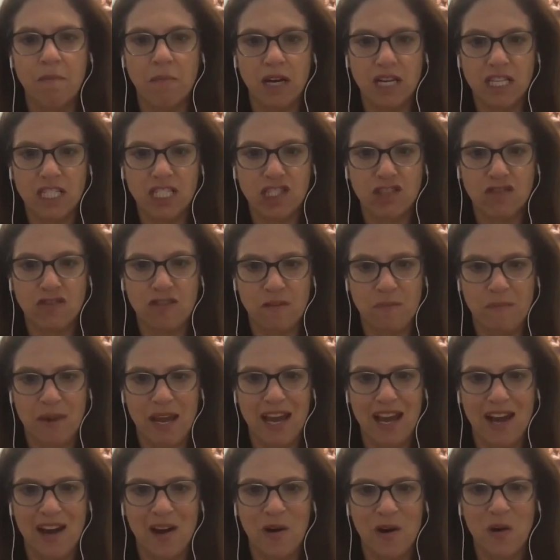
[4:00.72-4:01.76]
months from
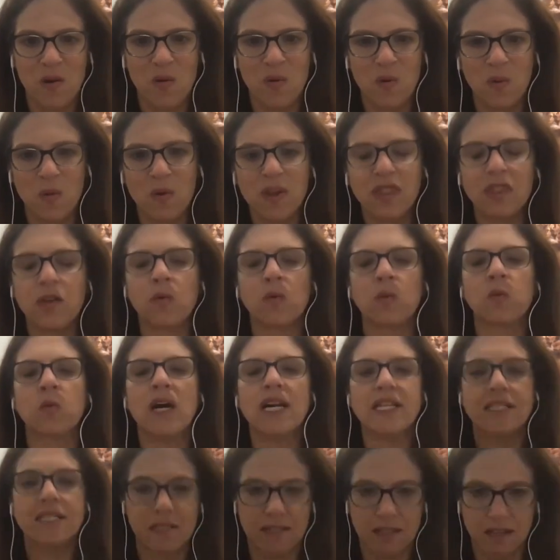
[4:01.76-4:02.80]
now when the
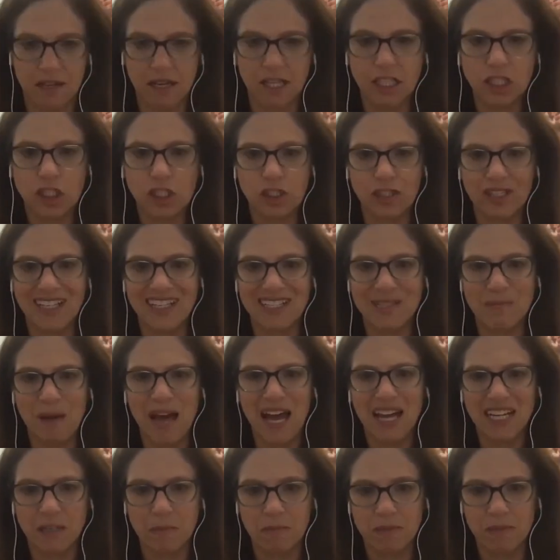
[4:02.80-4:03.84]
rest of the country is
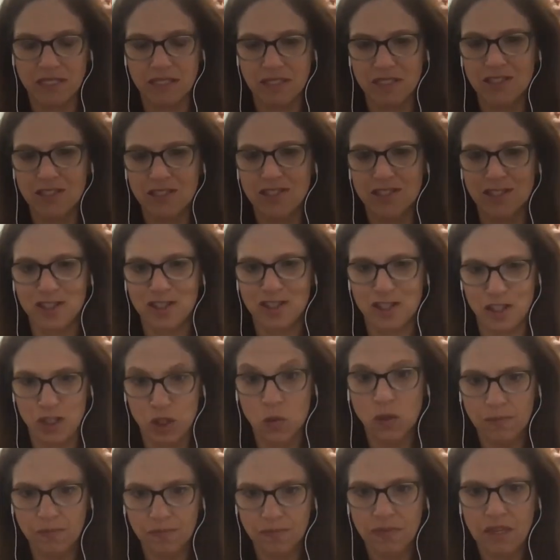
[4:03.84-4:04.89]
back to business as
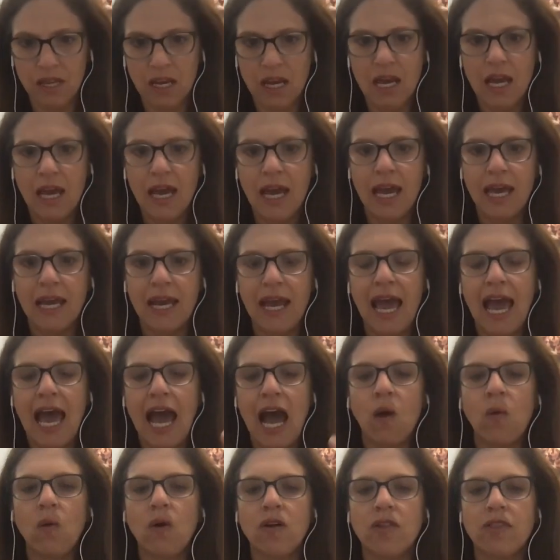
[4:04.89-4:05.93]
usual? And
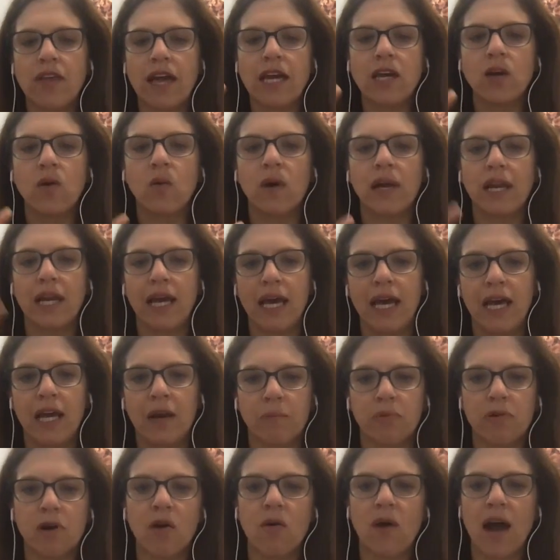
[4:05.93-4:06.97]
how are they going ahead and
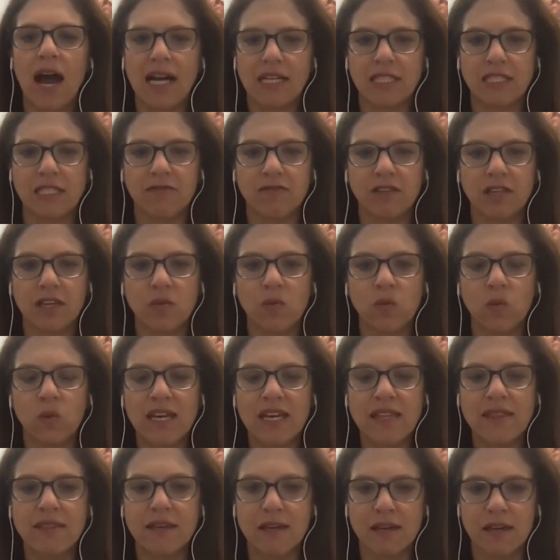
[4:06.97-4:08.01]
proactively
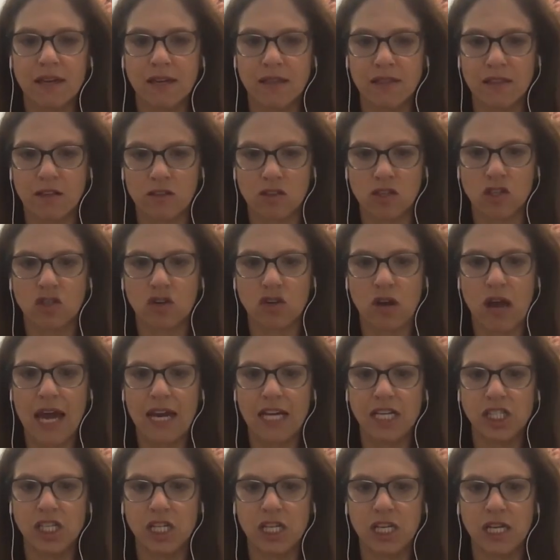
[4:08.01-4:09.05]
rethinking their
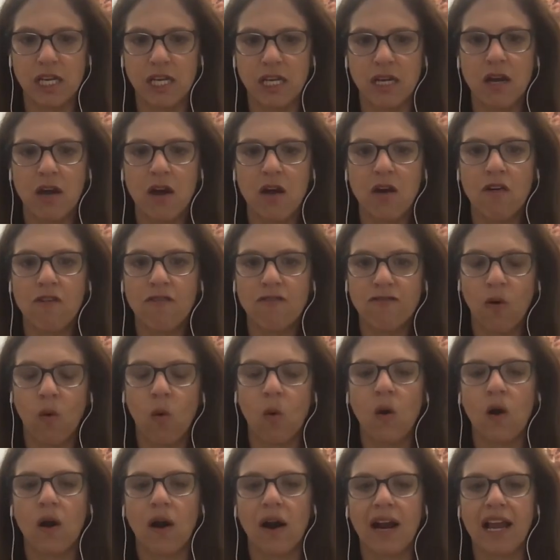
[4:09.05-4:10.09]
strategy
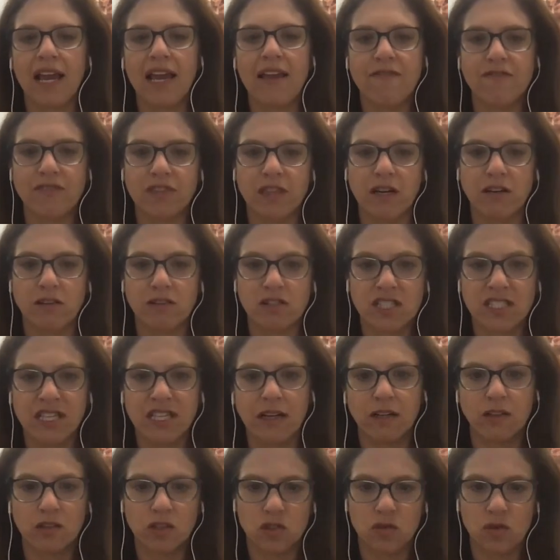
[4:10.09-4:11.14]
for if their
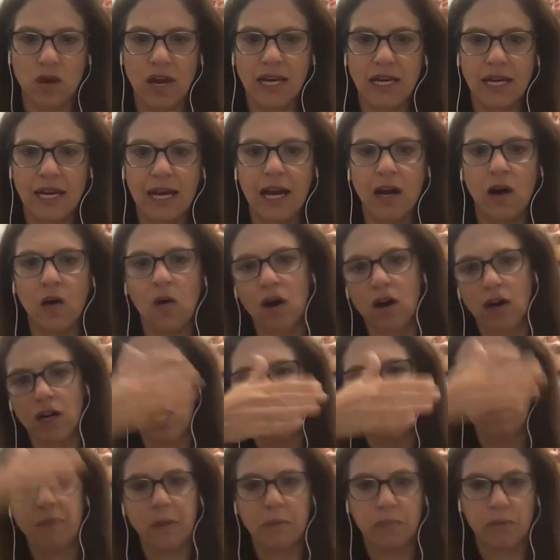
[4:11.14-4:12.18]
sales right now aren't
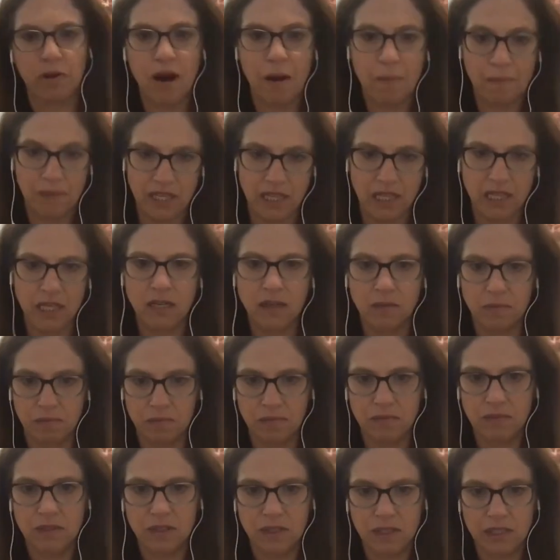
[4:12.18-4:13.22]
going to be prepping them
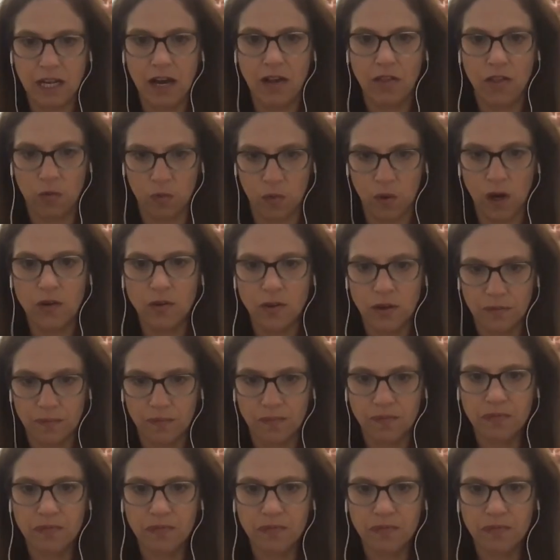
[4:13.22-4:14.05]
down the road?